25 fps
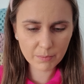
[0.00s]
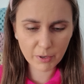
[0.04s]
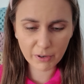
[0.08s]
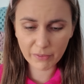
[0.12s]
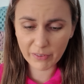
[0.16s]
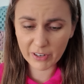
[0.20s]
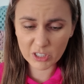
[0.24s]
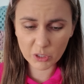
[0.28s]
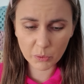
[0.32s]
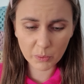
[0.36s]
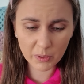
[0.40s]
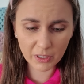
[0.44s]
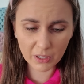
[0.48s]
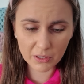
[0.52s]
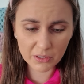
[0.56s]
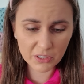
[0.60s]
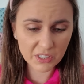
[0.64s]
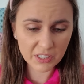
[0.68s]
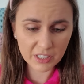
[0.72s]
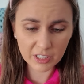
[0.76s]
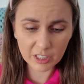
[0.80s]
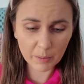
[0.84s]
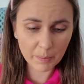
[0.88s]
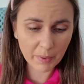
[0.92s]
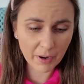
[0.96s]
Professor Willow's
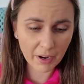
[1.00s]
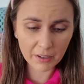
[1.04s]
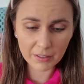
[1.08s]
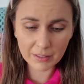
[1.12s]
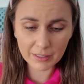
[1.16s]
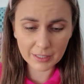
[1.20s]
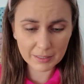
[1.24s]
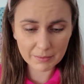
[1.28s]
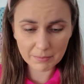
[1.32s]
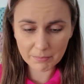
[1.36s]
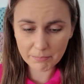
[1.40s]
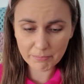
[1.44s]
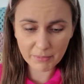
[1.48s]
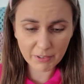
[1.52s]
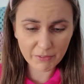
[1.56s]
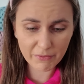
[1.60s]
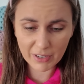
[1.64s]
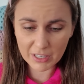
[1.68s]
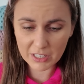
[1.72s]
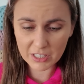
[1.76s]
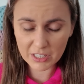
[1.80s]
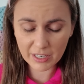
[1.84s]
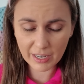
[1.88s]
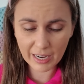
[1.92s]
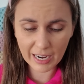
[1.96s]
still apparently
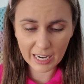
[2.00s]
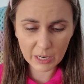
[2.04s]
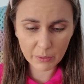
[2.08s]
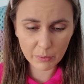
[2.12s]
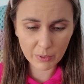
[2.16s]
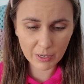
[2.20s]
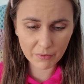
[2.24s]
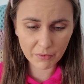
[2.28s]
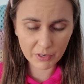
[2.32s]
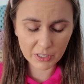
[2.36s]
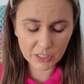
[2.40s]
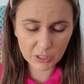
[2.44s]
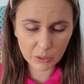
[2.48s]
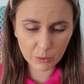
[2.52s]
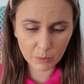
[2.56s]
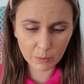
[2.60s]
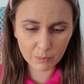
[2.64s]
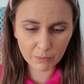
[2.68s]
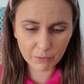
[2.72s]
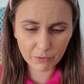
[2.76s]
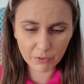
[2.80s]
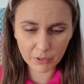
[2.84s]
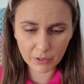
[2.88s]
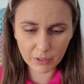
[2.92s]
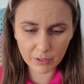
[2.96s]
investigating whatever he's
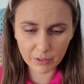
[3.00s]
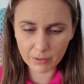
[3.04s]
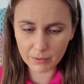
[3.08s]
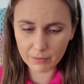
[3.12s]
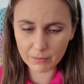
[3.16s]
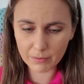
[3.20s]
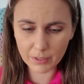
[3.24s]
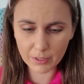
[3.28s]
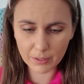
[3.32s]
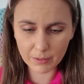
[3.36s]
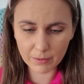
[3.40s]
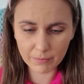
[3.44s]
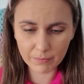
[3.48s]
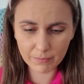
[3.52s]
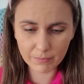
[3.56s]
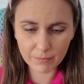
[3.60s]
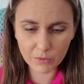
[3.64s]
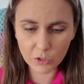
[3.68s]
doing for the